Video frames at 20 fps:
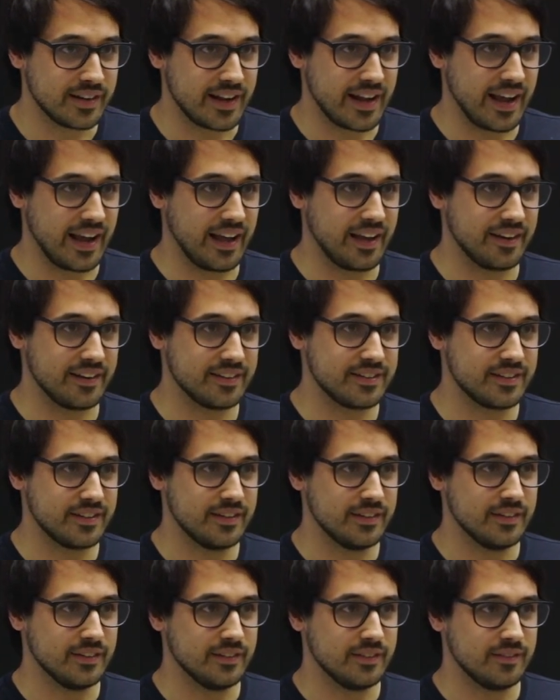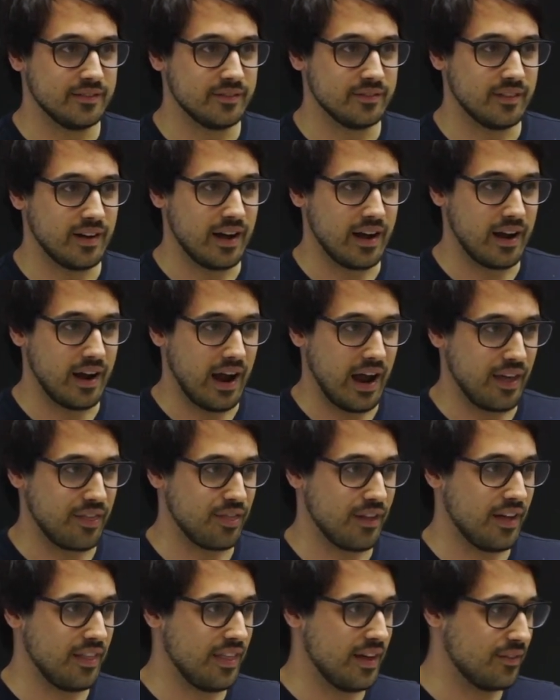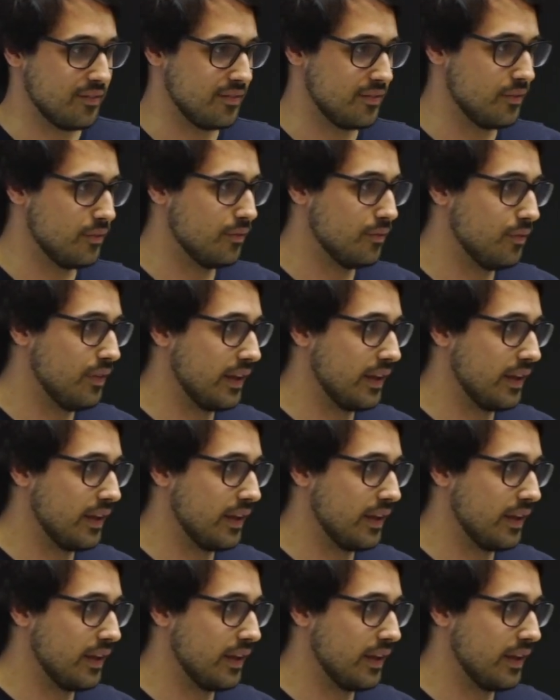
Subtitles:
And I thought that,